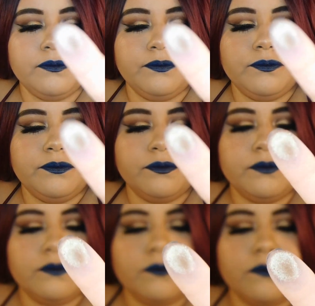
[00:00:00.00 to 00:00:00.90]

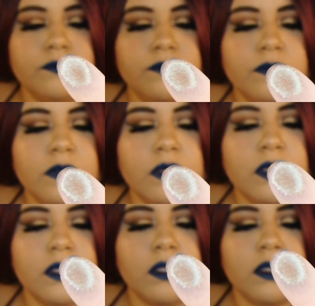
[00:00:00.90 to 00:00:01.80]

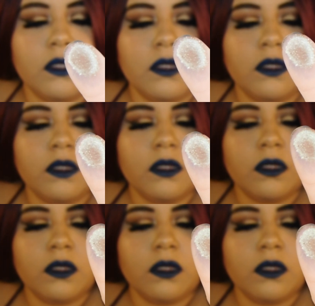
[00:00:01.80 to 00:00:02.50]
Nothing is said.